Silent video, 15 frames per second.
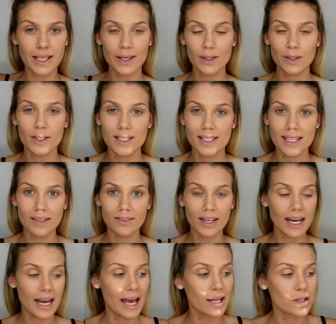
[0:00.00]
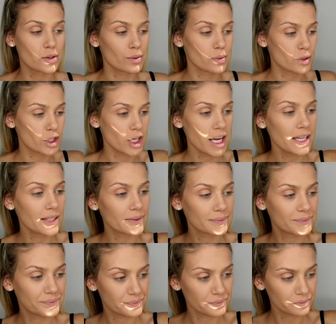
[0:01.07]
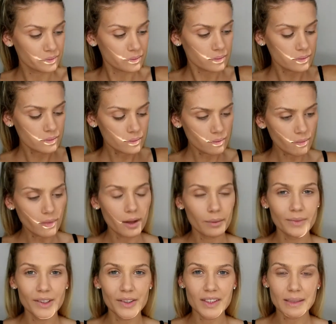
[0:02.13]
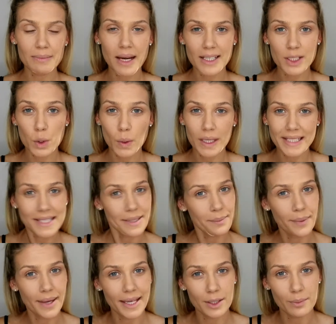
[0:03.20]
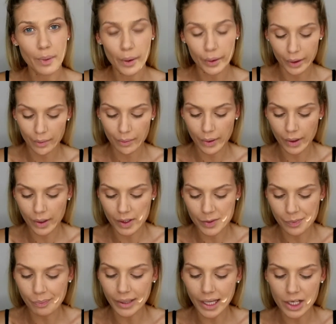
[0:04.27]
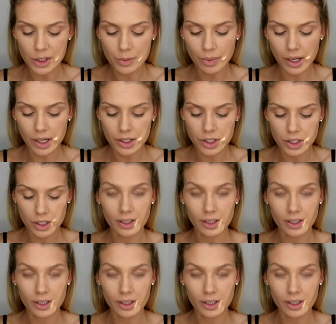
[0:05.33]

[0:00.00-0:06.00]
it'll just give a natural cheek. I'm using my 20B Napoleon Purtis blush brush.